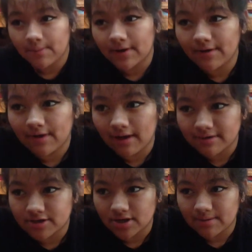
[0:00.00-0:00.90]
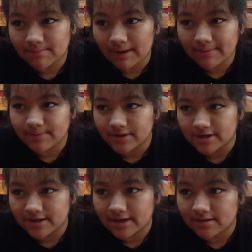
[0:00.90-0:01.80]
but I'm gonna try to bobby pin
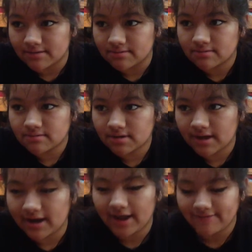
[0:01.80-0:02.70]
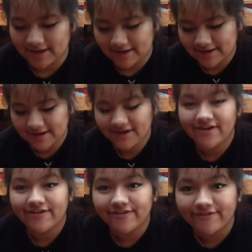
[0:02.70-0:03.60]
it down. And I have like
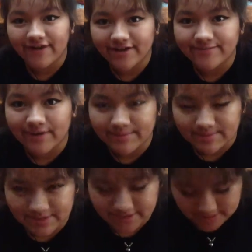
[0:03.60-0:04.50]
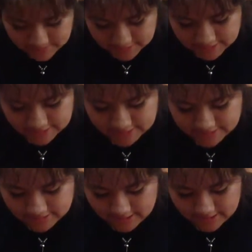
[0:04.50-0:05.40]
5 bobby pins
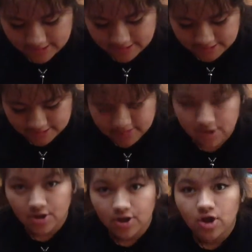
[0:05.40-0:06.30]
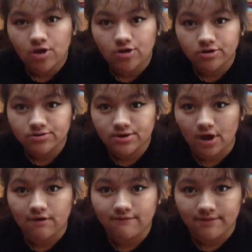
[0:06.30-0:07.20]
because I just lose
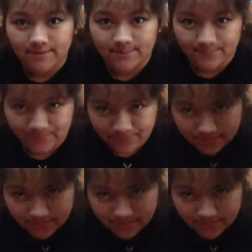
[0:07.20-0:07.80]
all of them.